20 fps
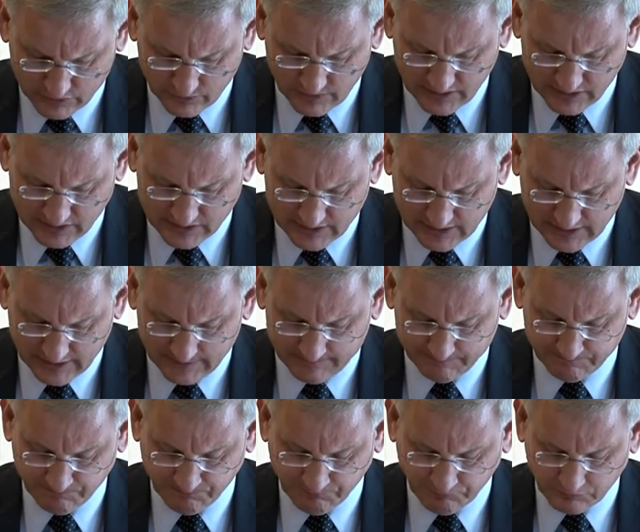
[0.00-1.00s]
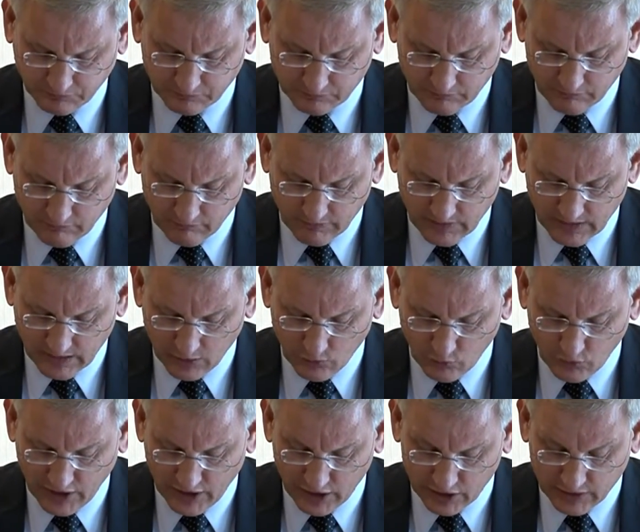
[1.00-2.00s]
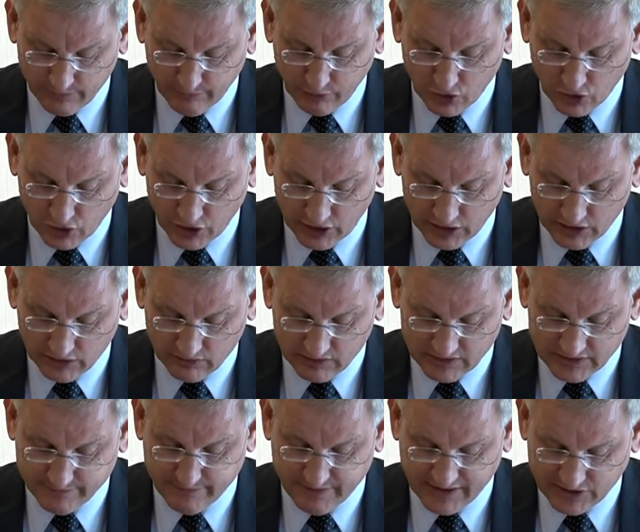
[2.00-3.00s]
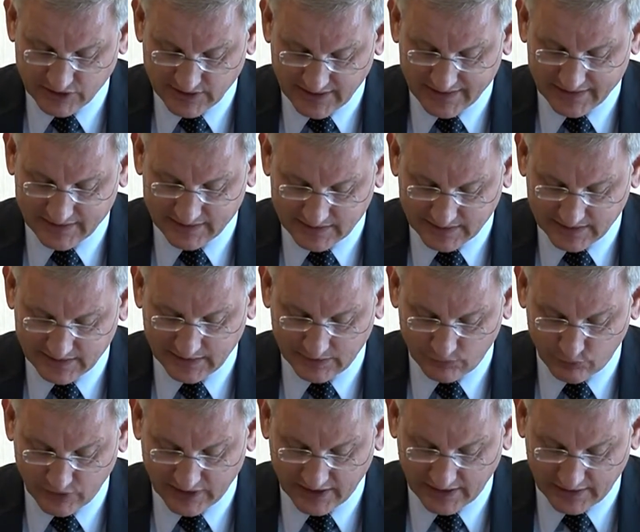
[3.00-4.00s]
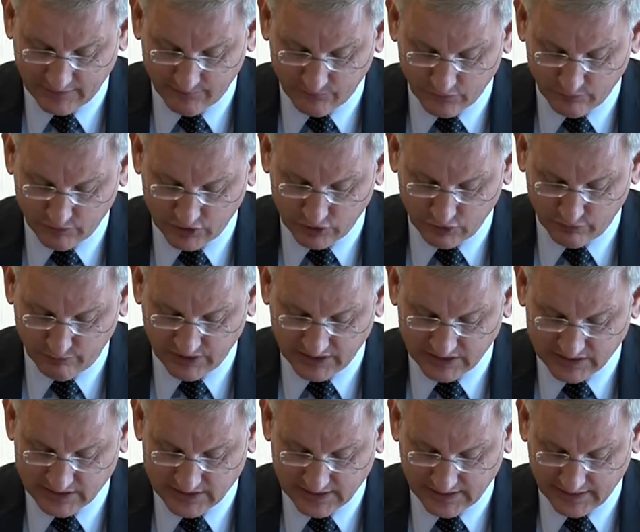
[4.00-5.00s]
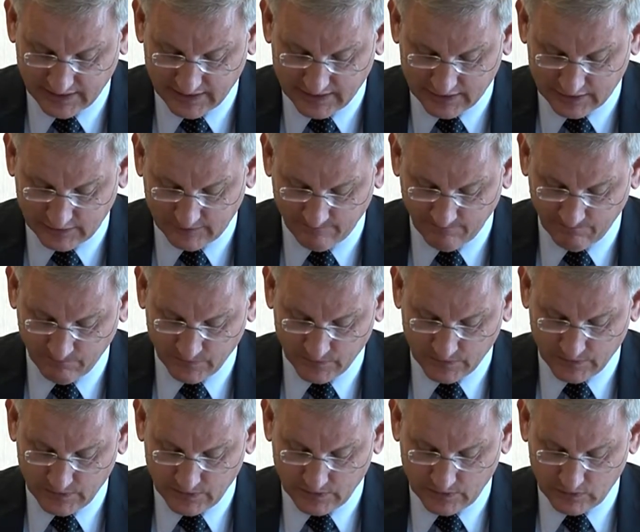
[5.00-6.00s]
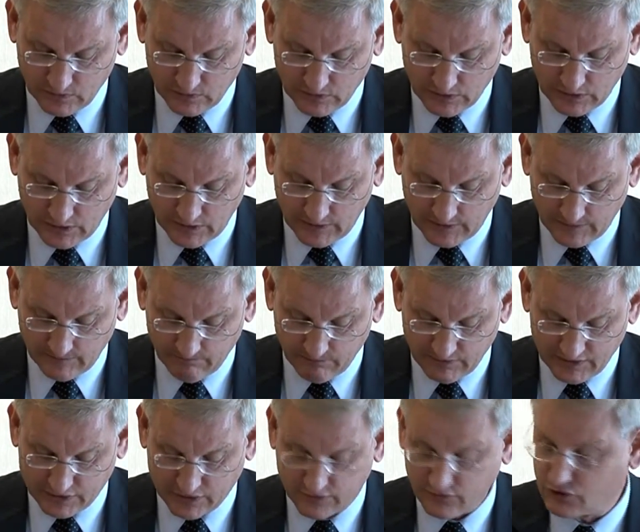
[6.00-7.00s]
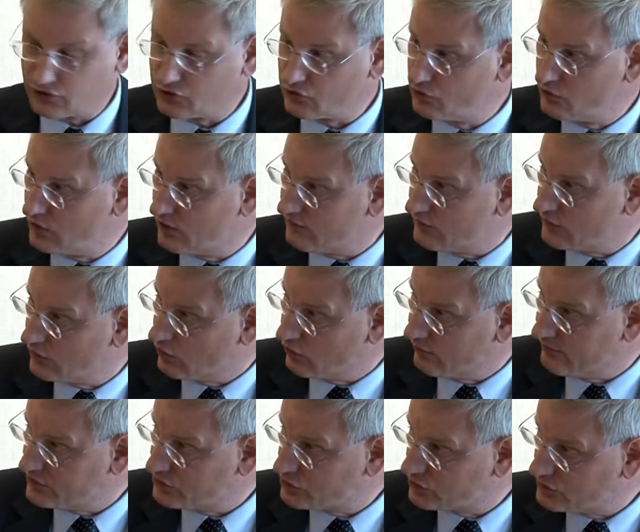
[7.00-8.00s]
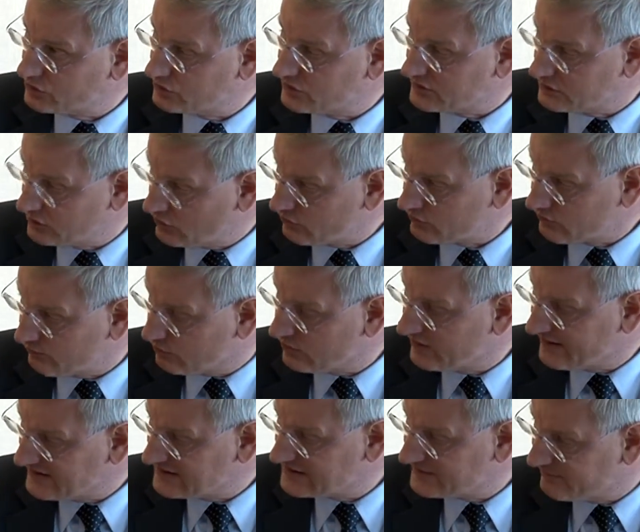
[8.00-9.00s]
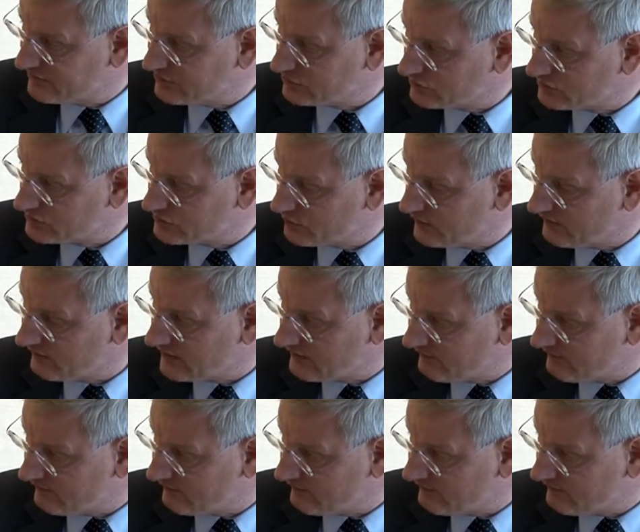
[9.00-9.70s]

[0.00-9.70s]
the Swedish side. We are deploying the speciality that we have from the European side now. Is of course rule of the law missions. It's not police missions, we've